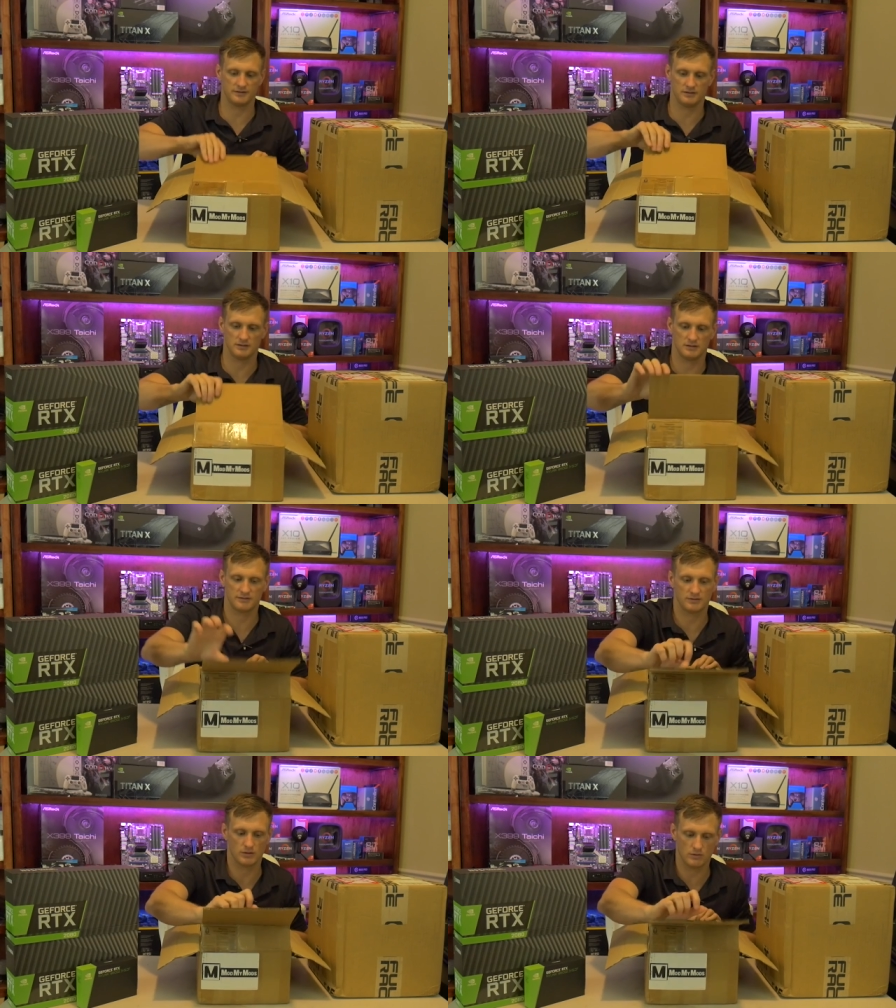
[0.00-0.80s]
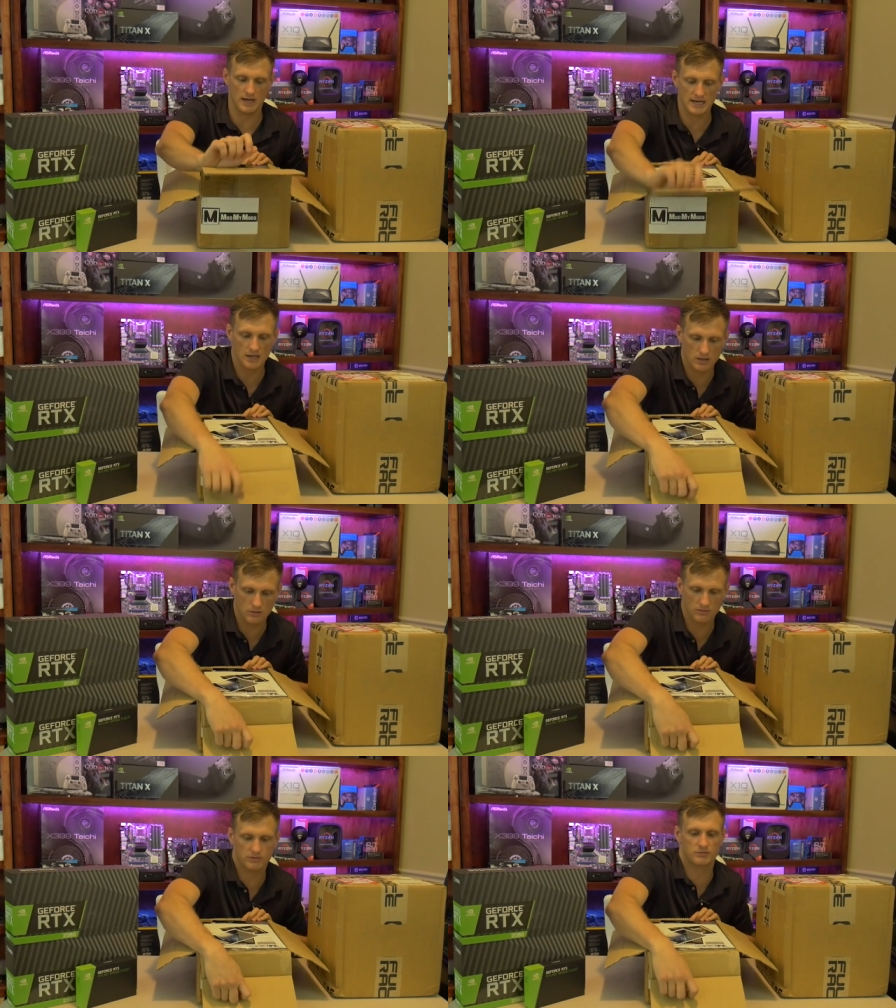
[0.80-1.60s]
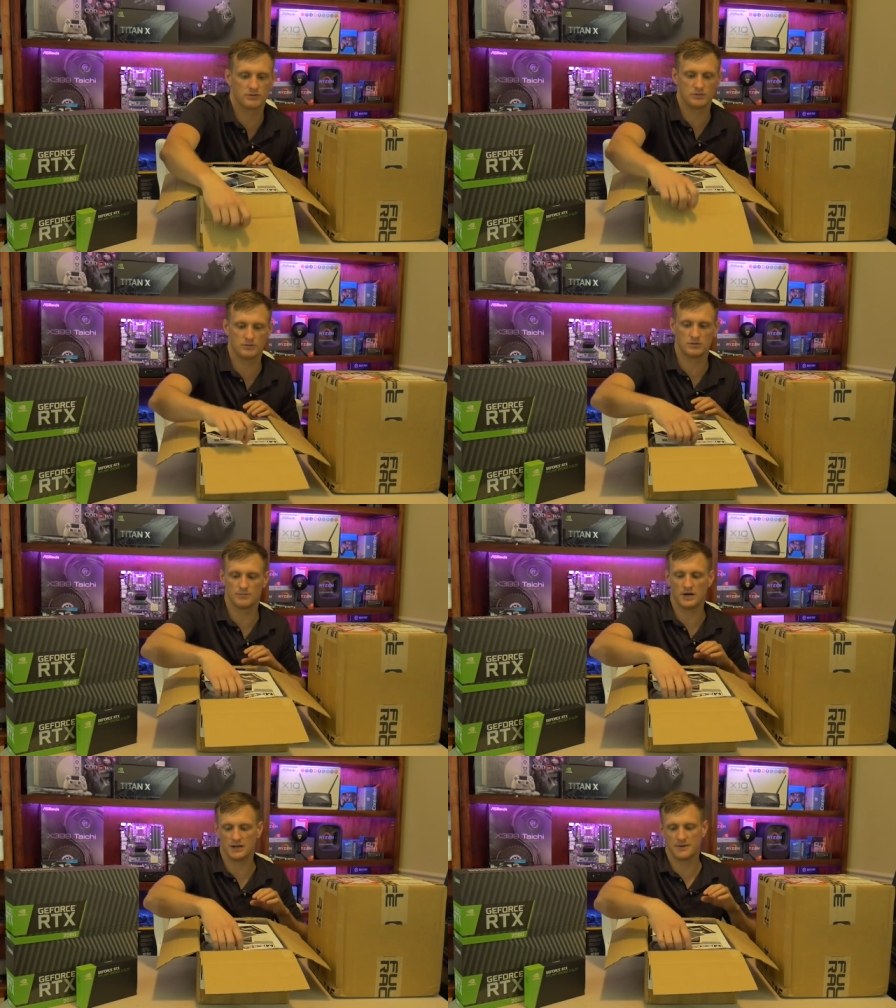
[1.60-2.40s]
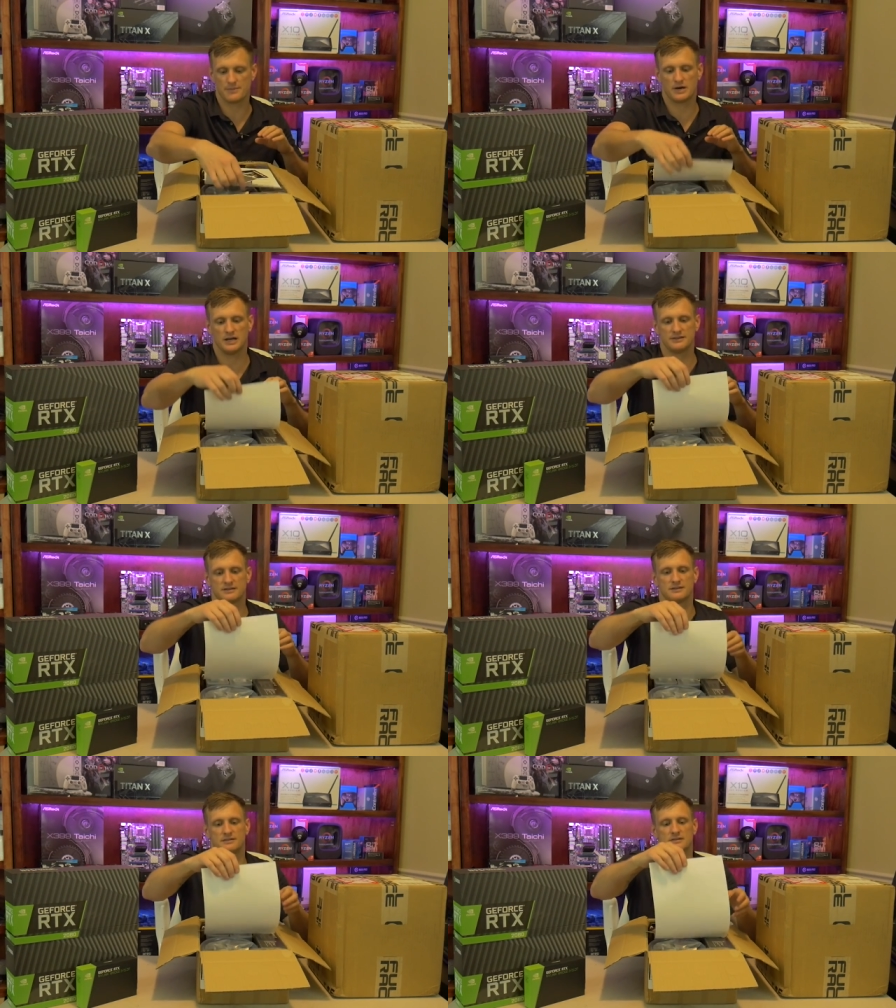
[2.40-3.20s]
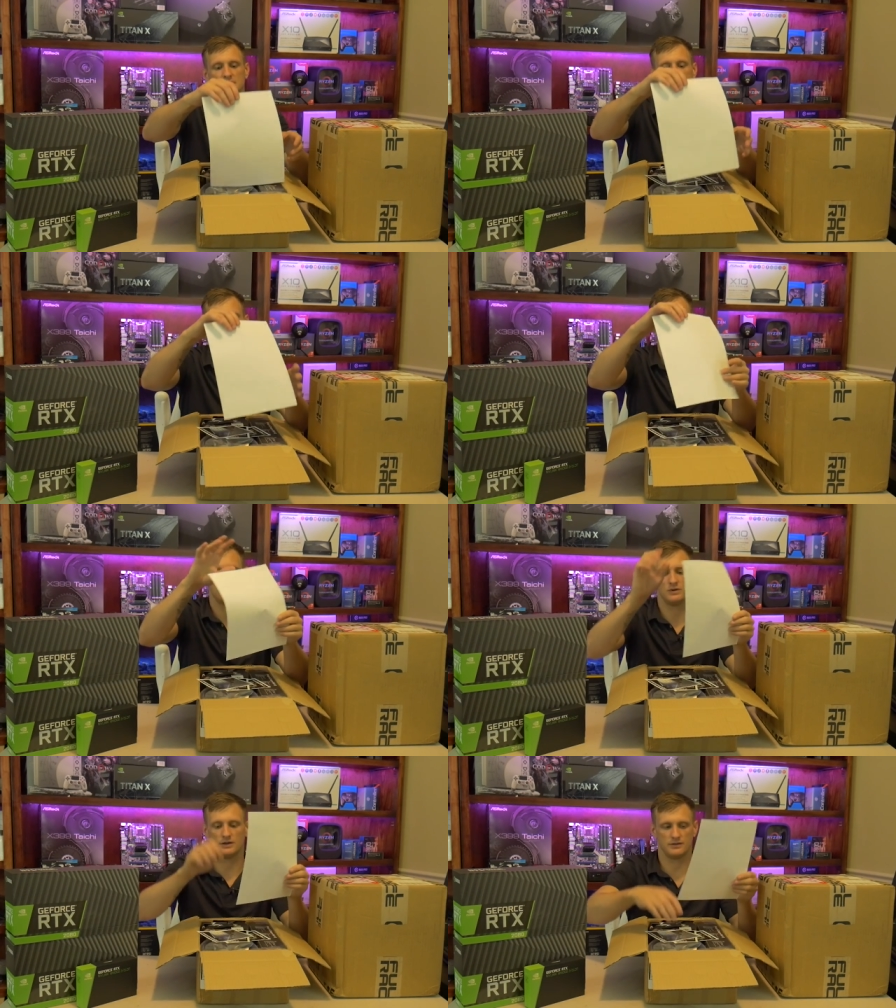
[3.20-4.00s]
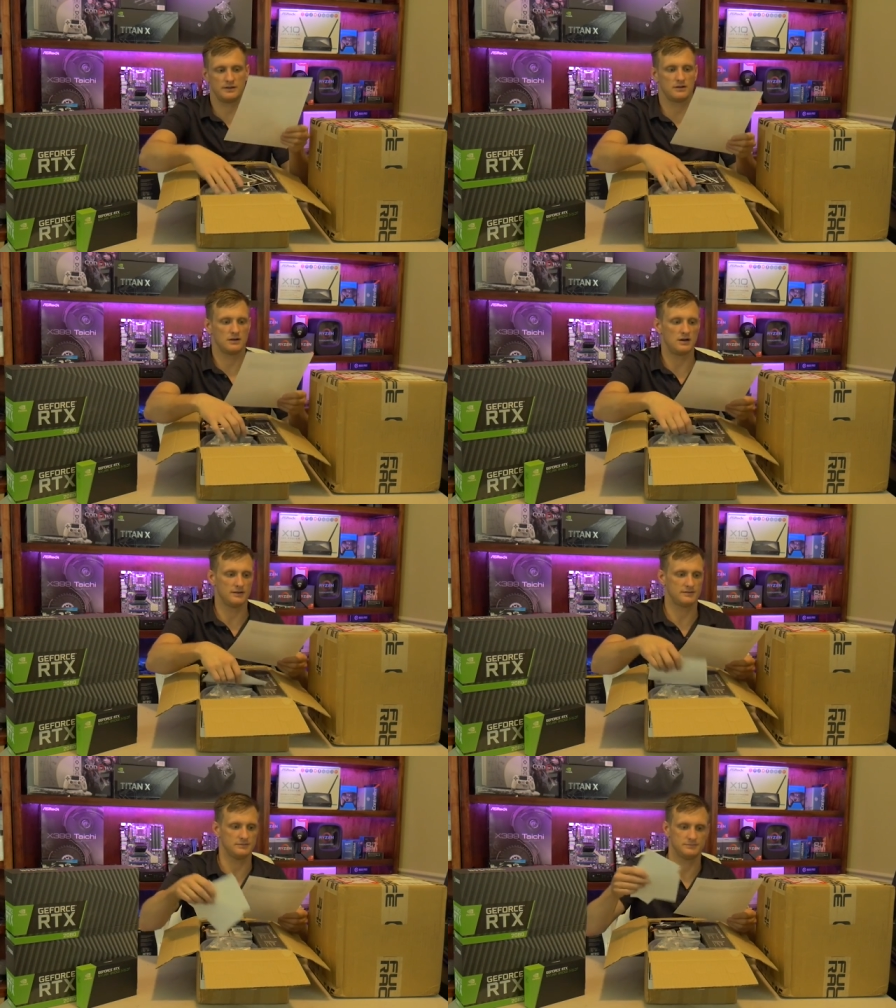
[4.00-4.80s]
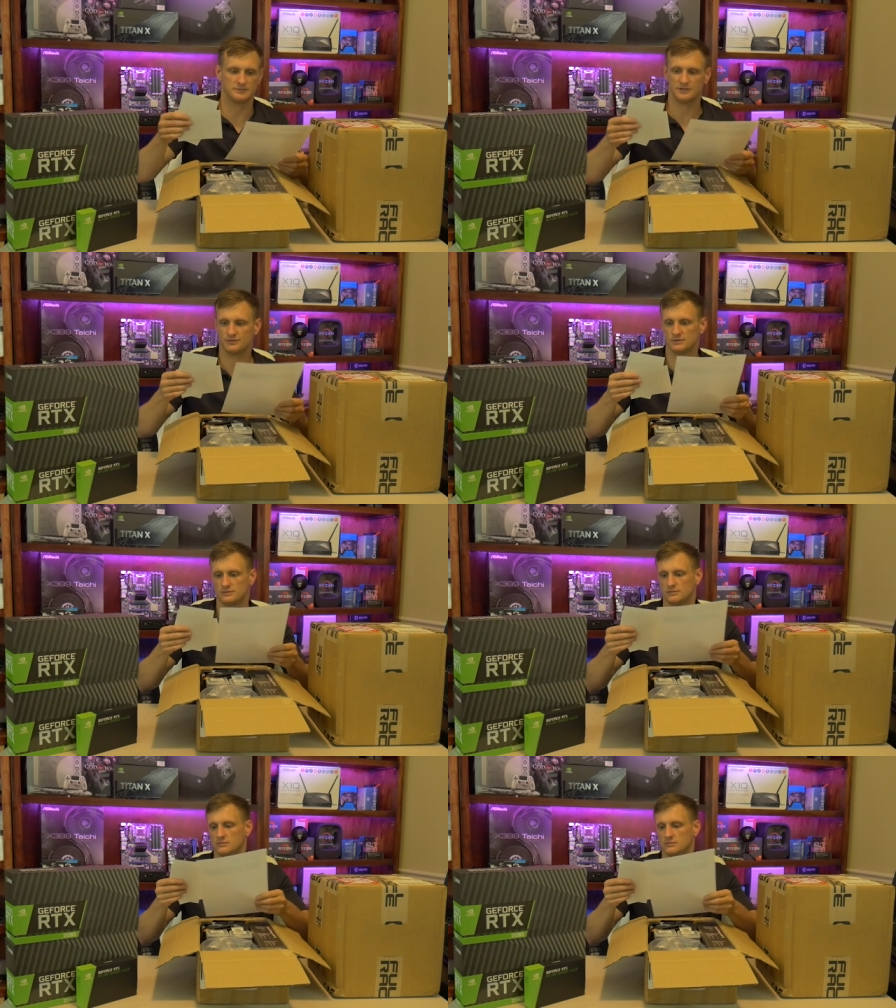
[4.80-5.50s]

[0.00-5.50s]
And so I go through Mod My Mods because, well, they're awesome. So